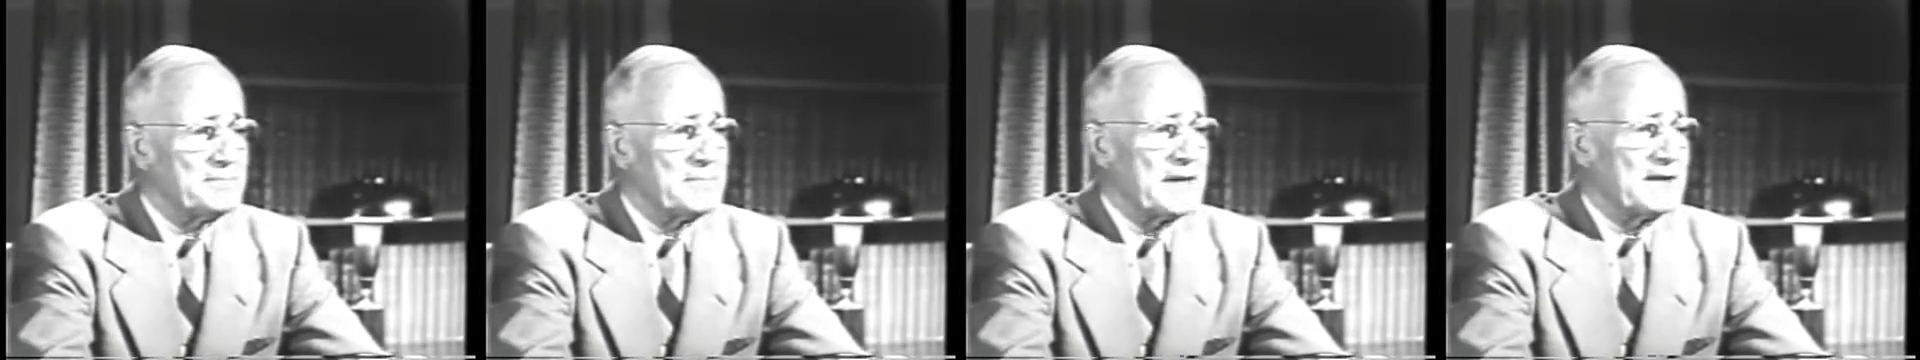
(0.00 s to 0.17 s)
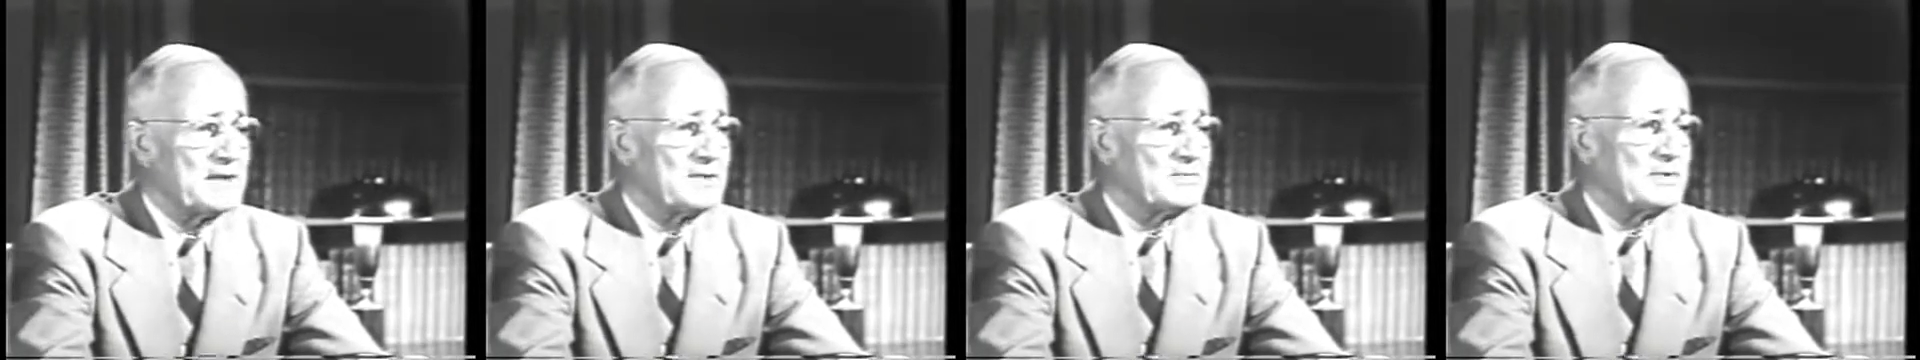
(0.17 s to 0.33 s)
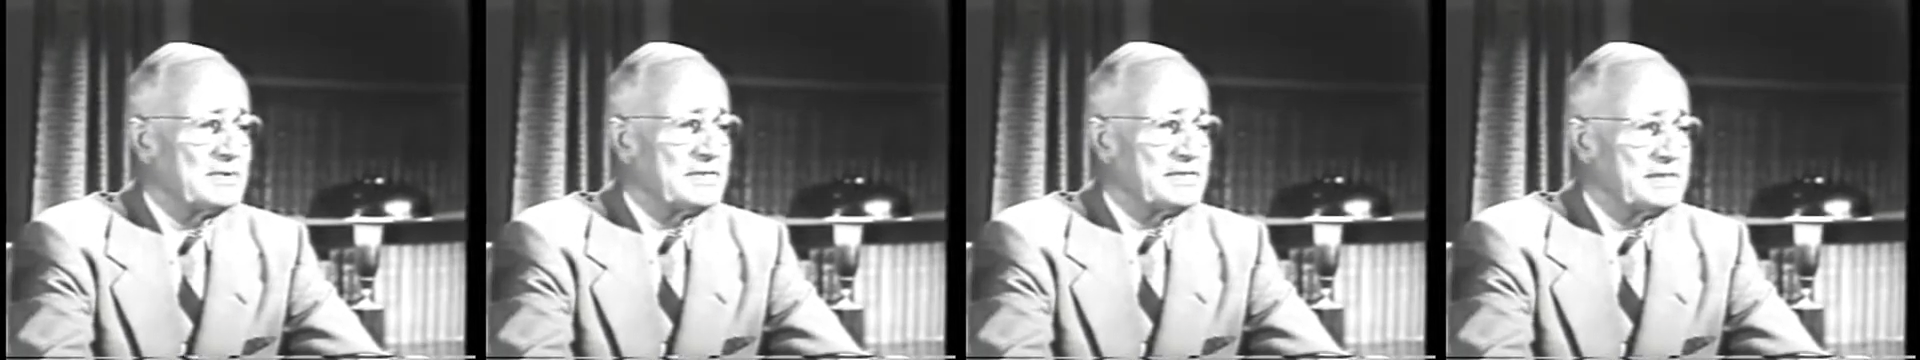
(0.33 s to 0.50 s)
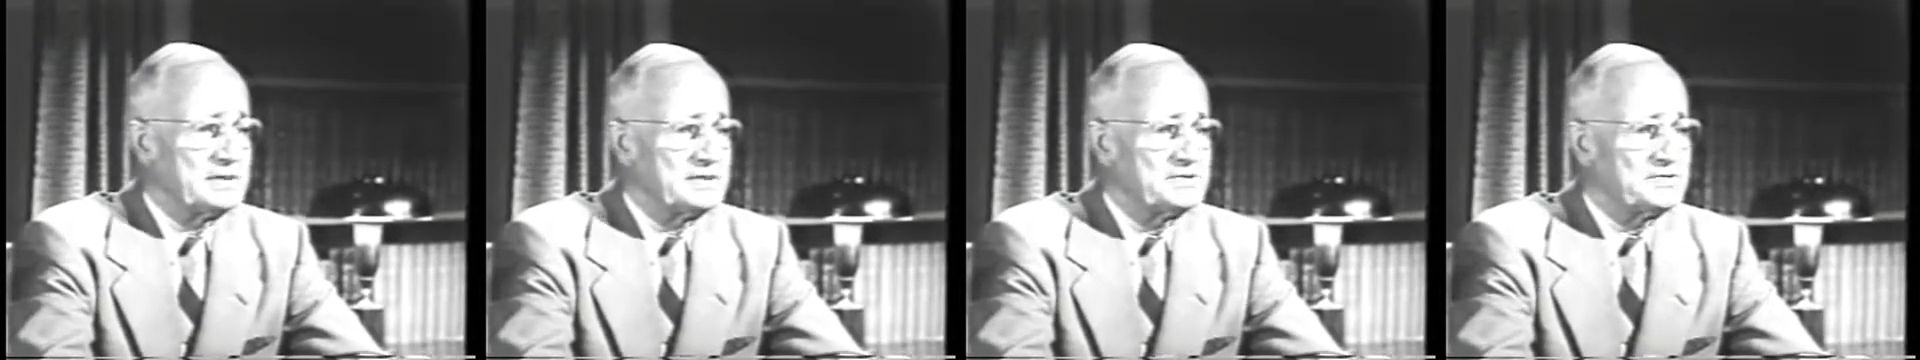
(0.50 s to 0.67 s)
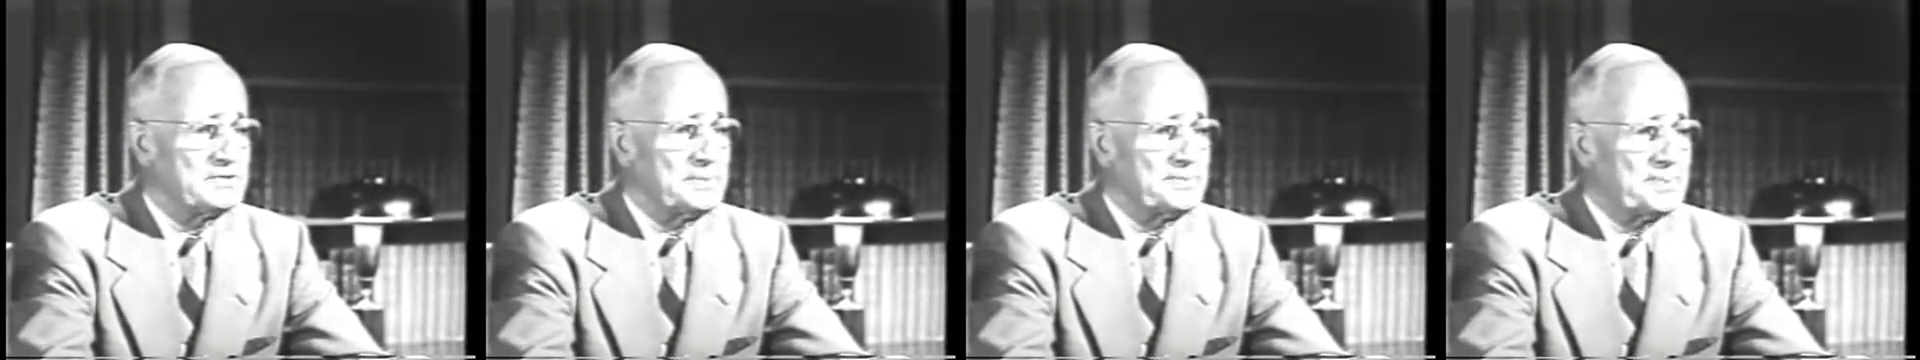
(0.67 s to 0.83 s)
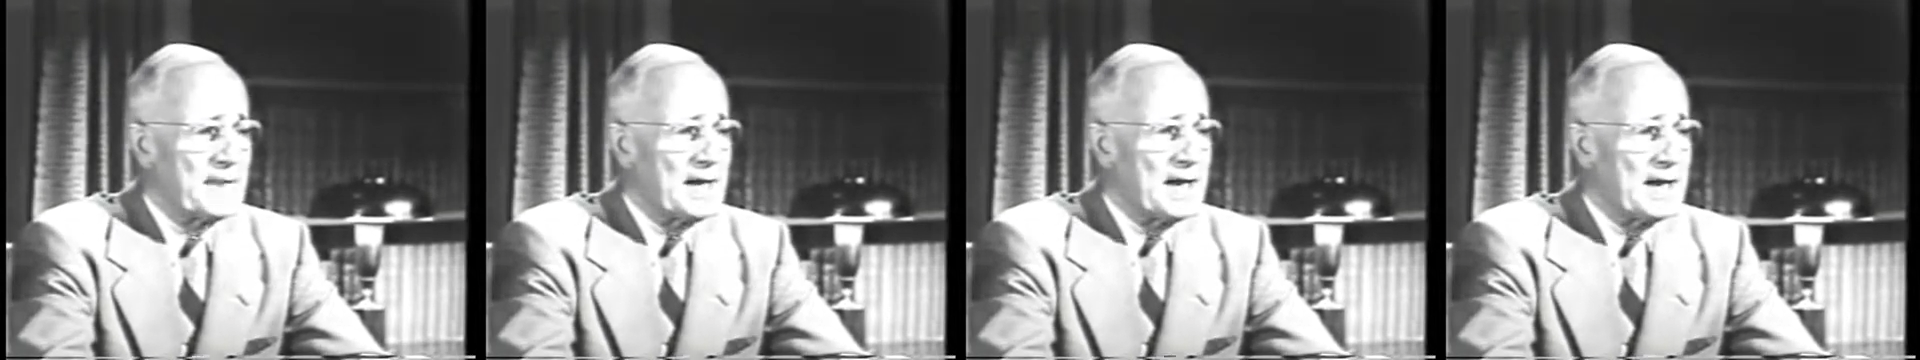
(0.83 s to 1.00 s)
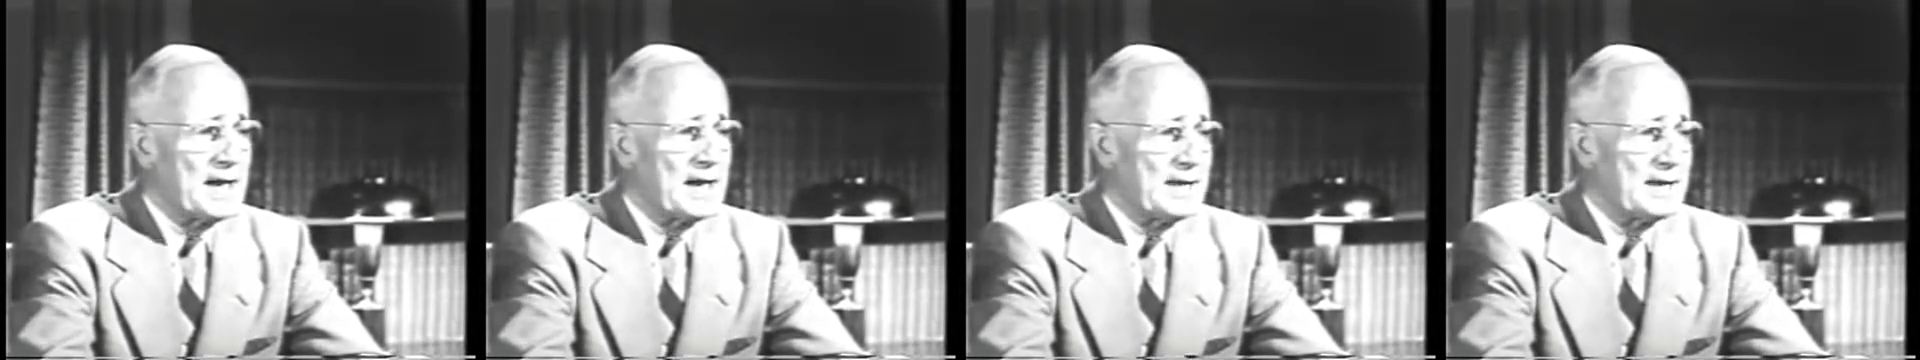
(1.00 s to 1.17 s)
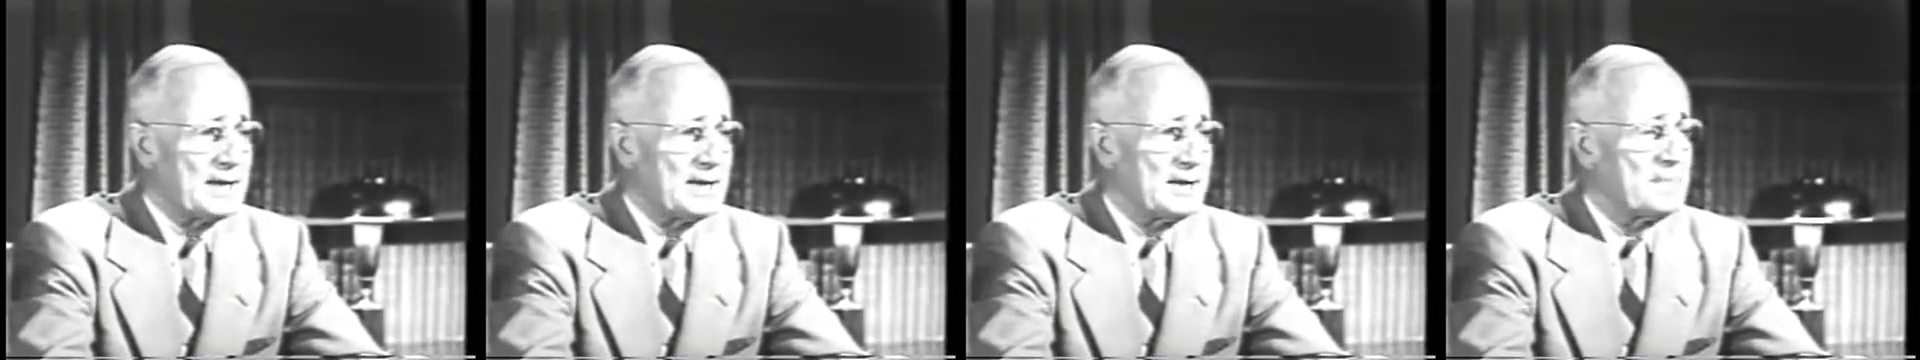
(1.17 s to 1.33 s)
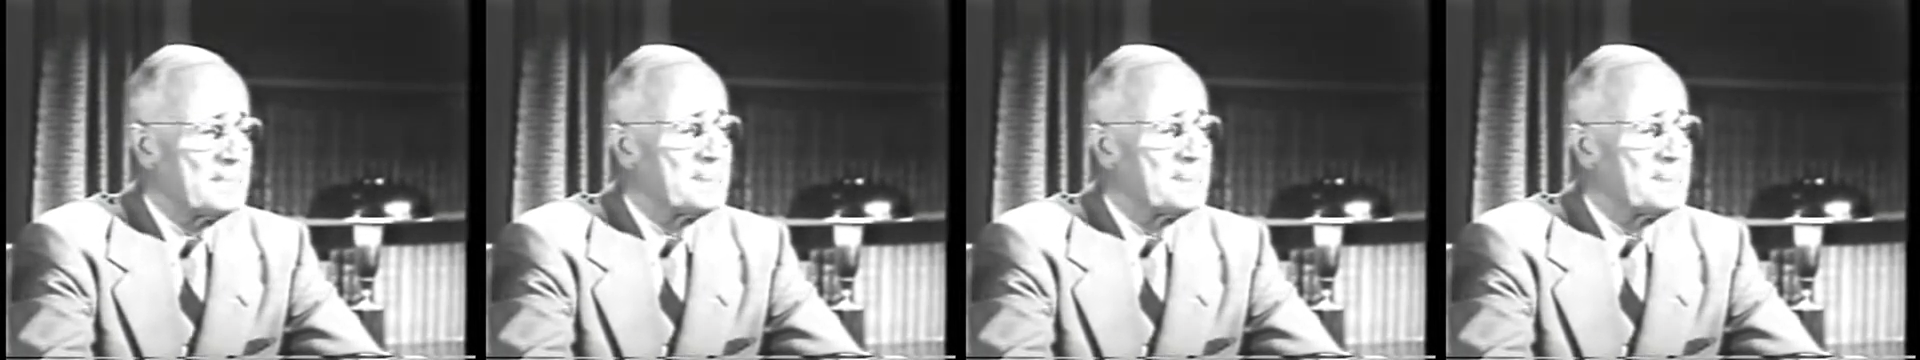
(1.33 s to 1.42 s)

back with this reply.